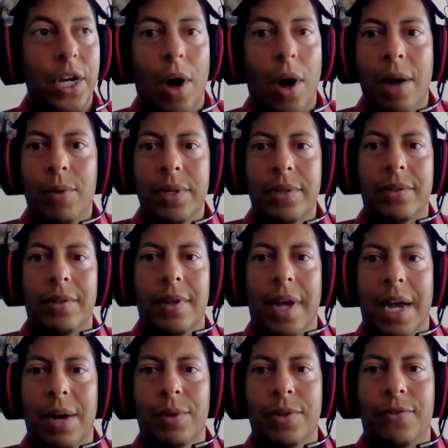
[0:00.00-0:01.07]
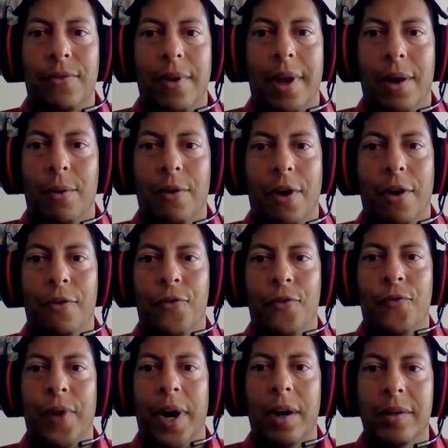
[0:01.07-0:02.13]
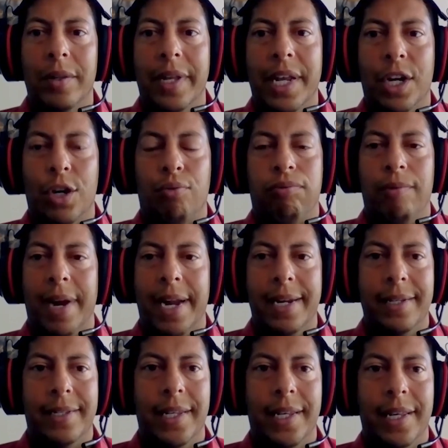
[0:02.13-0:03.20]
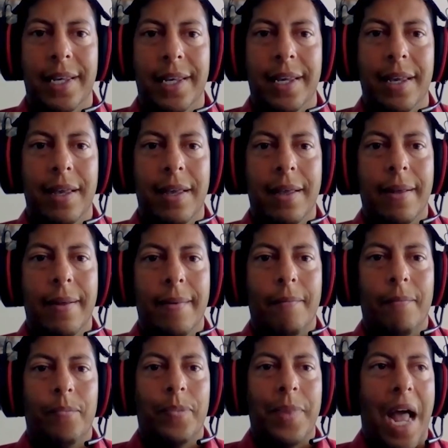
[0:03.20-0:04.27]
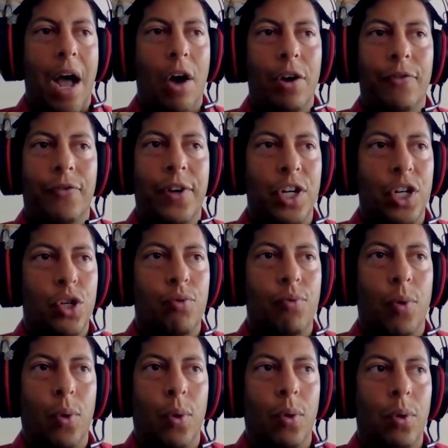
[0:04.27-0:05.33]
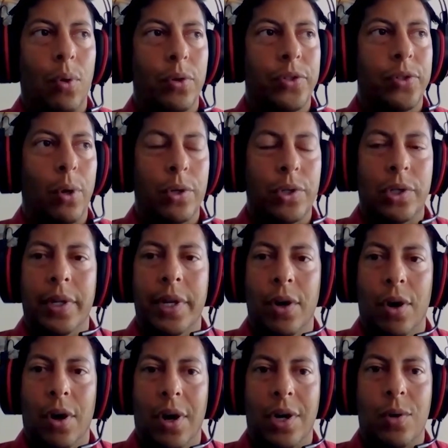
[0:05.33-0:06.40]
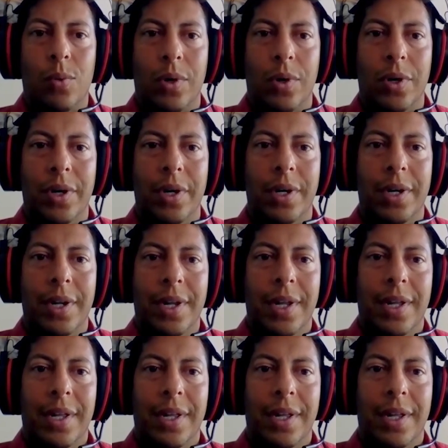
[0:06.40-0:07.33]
I was a fairly crazy, out of control, socially awkward,